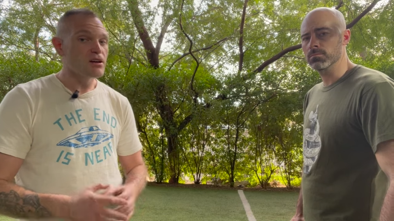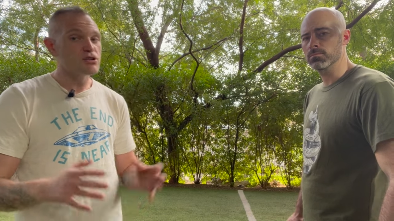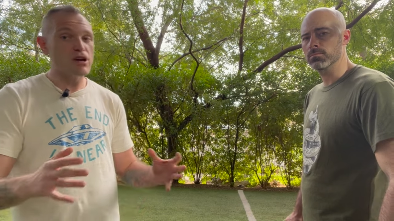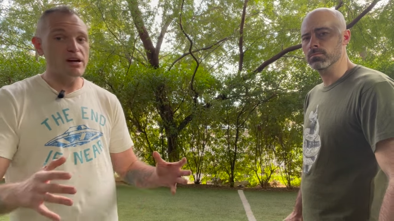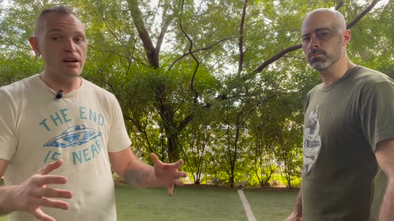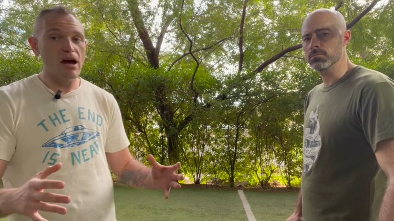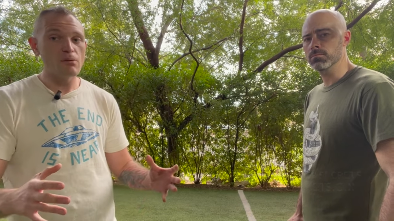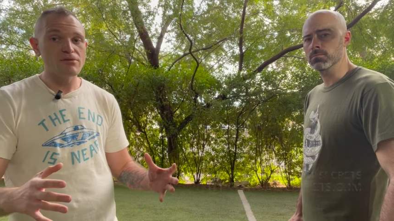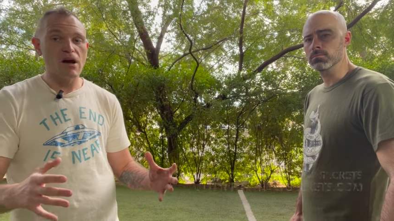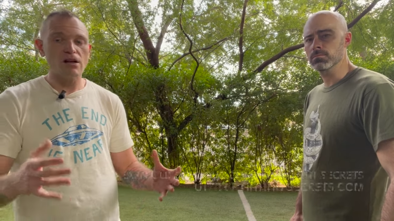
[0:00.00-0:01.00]
Speaker 1: Check it out.
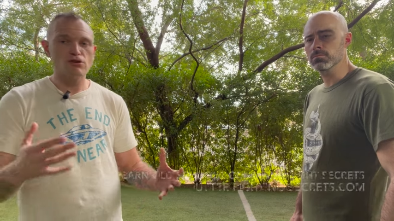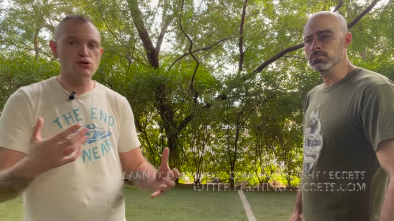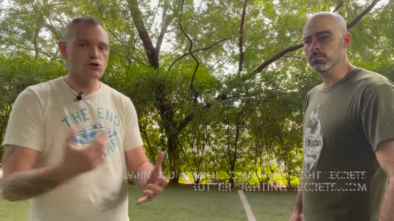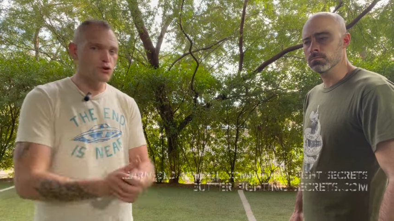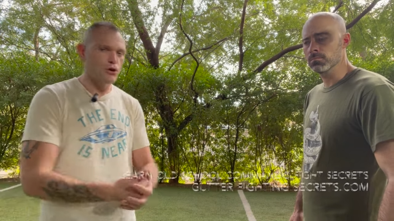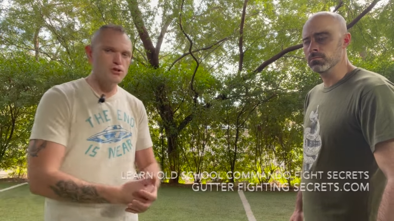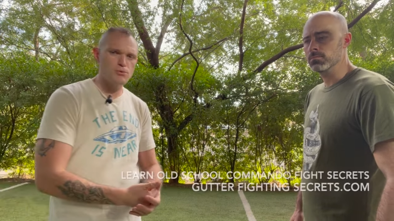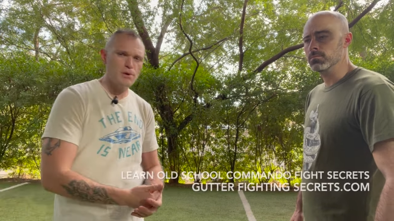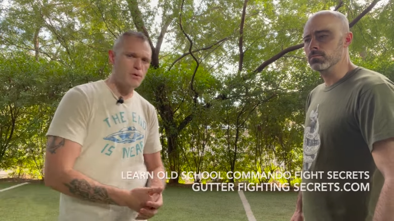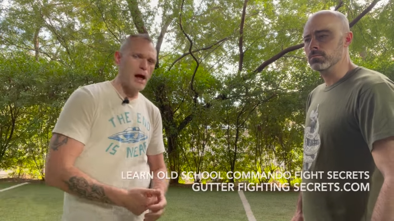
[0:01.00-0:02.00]
We've got sturdy
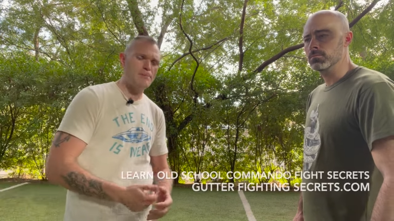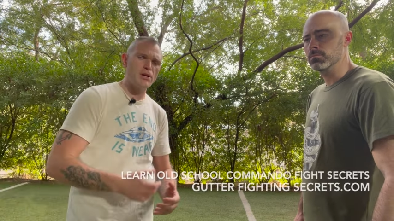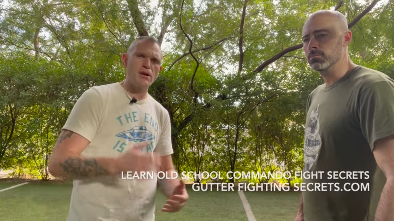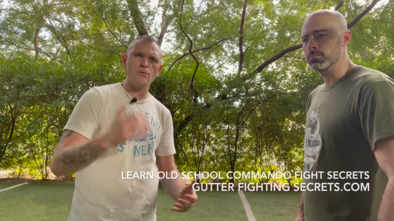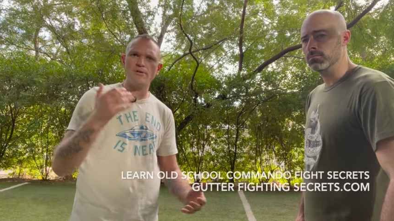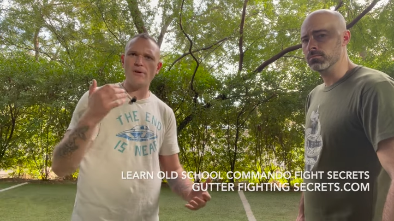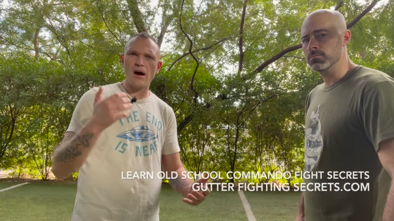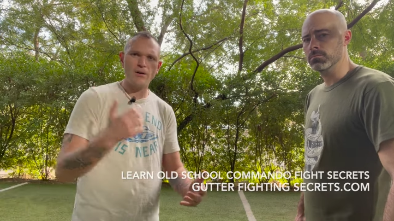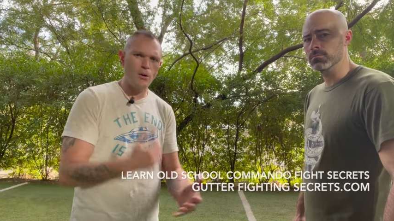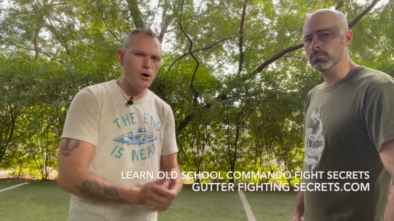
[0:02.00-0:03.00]
street grappling. We've
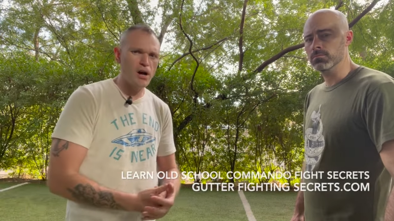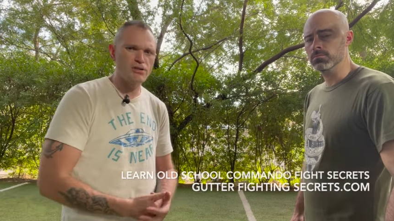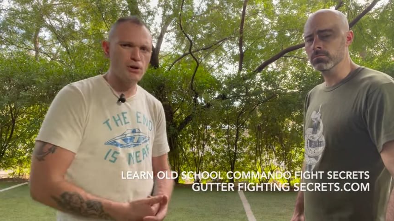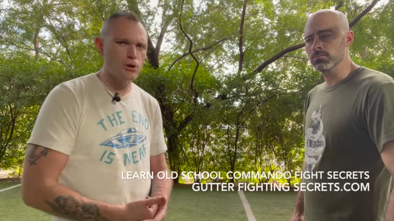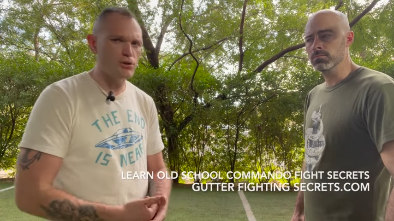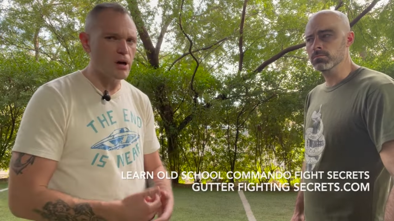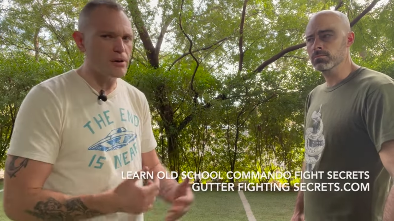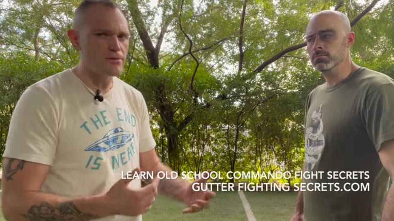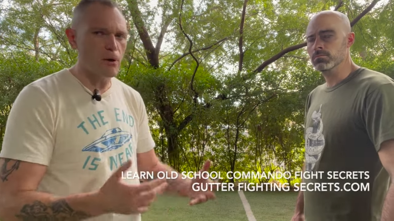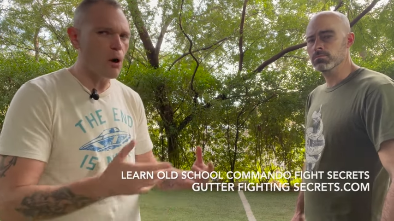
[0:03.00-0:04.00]
got all kinds of good
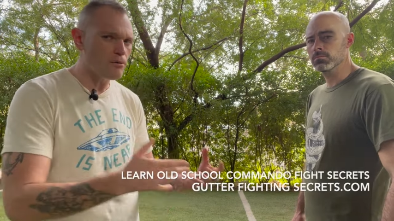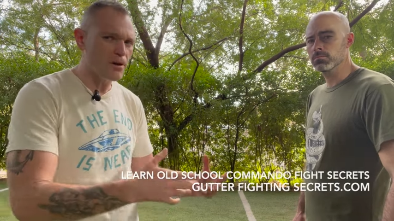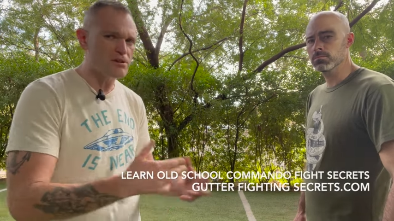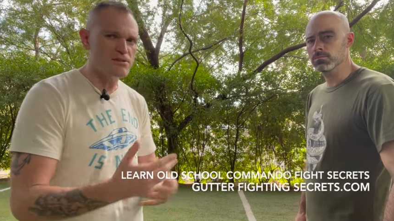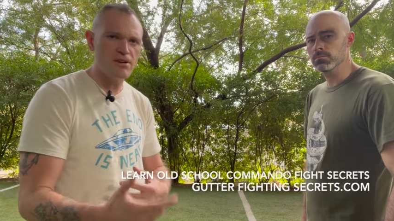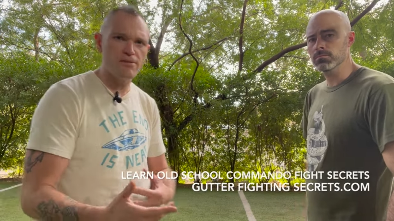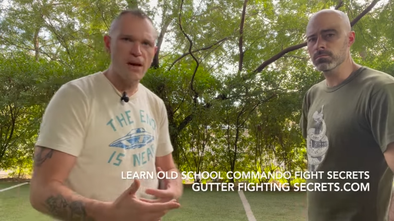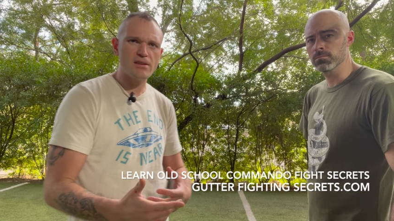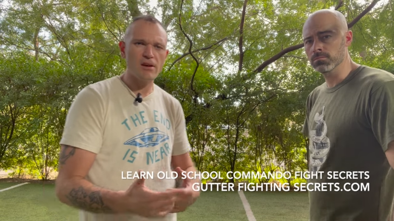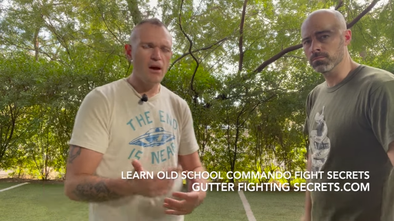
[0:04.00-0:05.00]
knife offense,
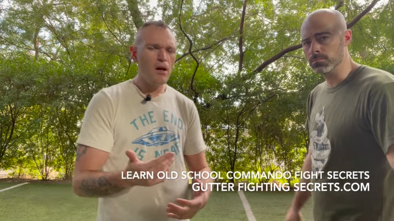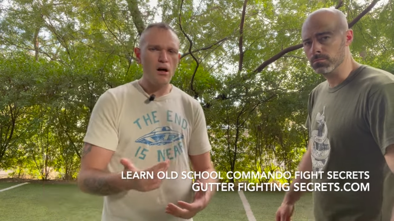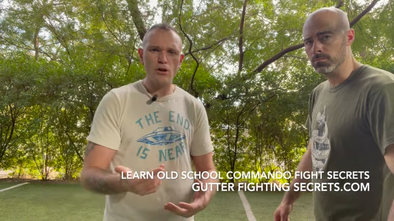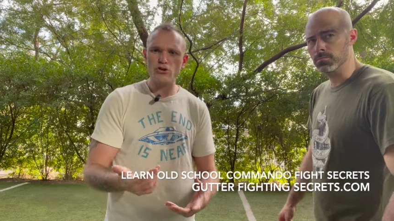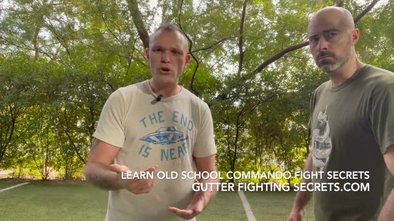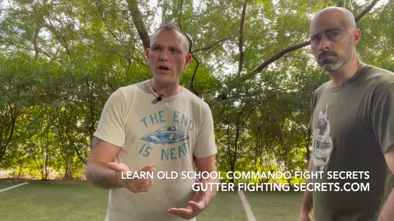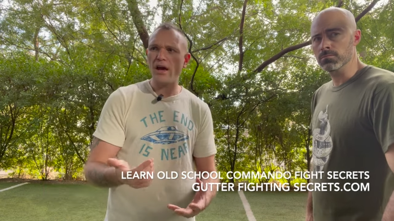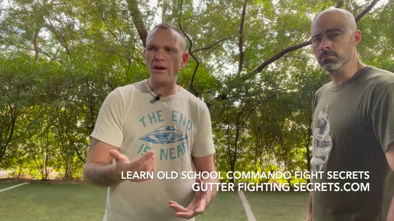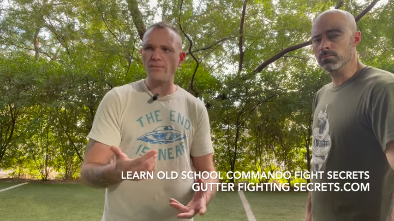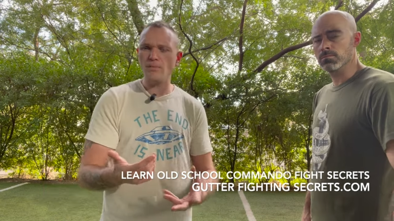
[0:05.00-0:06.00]
defense. I'll show you
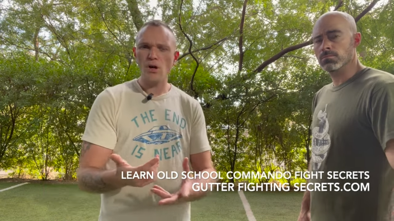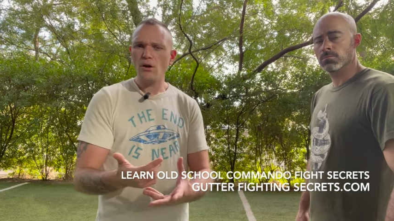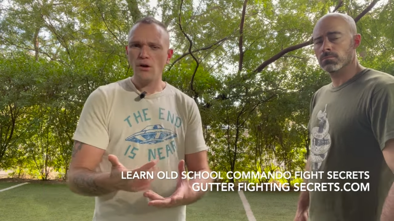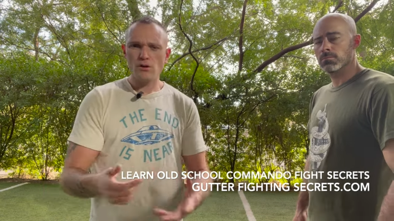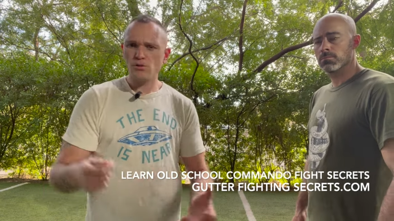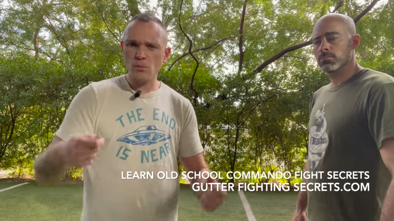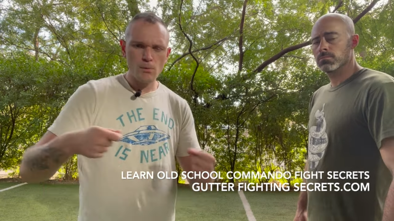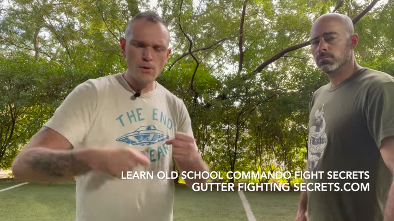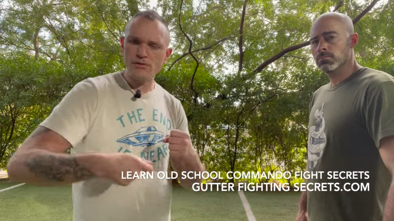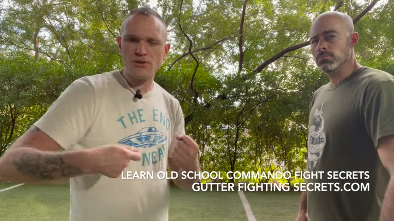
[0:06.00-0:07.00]
how to
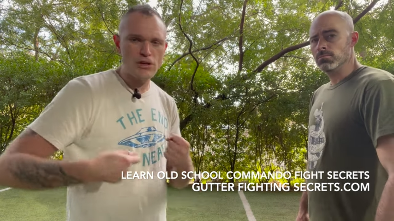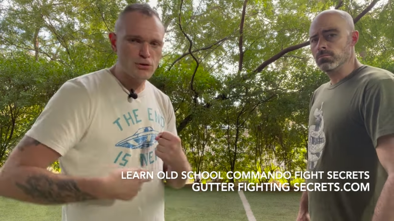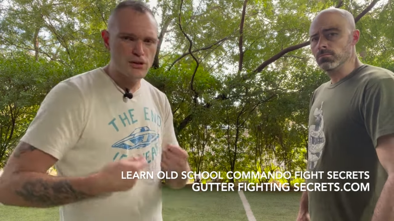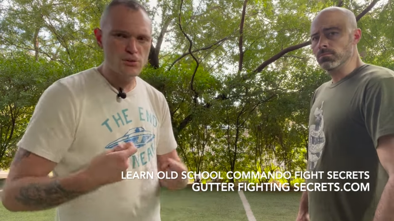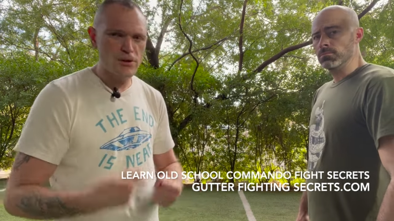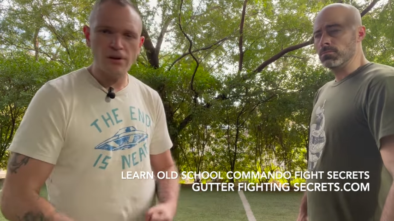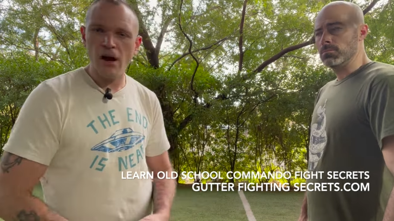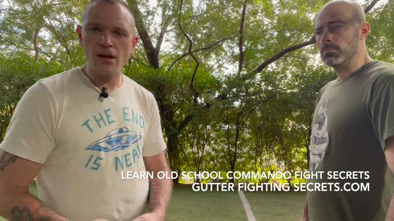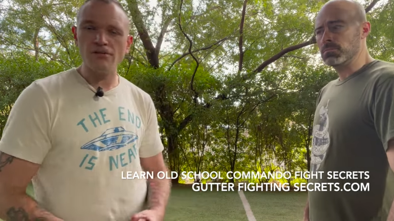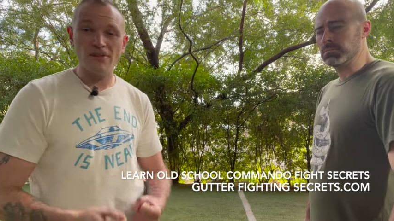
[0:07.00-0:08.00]
remove sentries with a
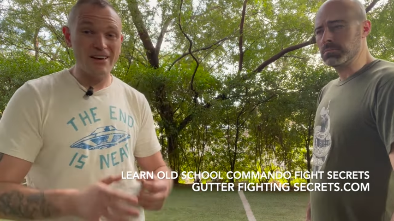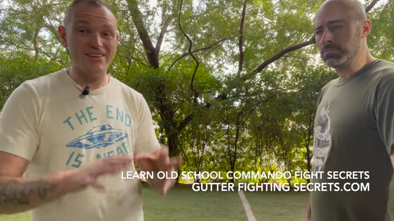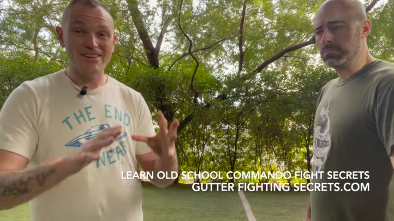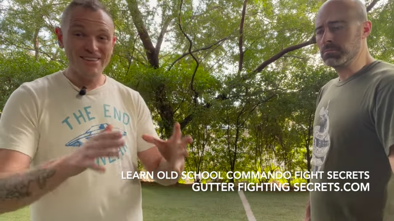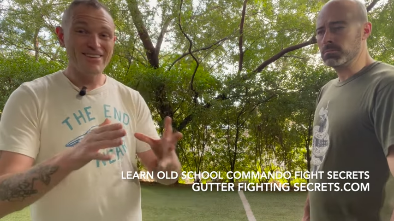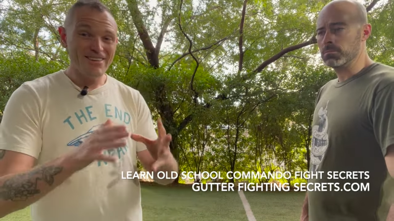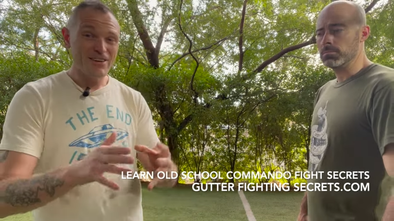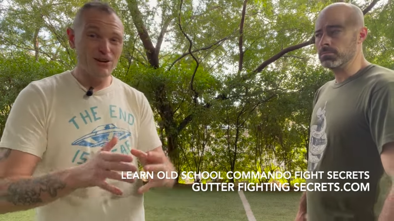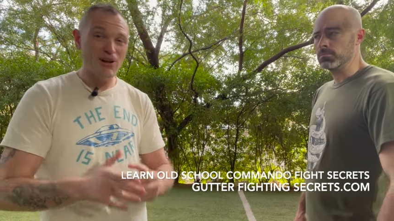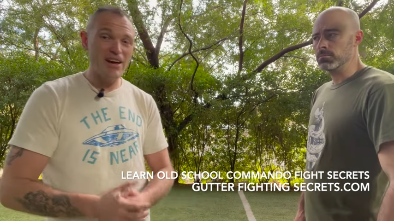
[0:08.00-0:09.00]
knife. Like,
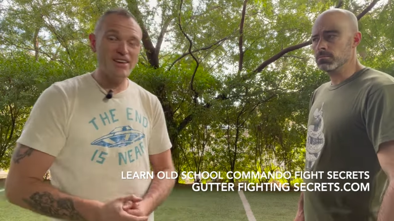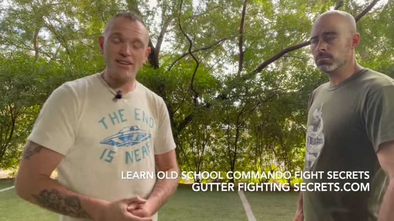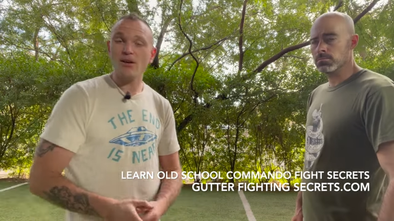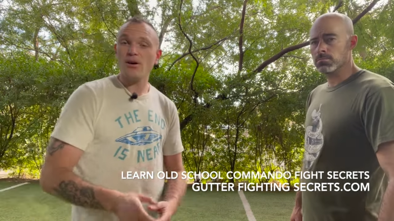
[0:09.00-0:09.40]
you'll like it.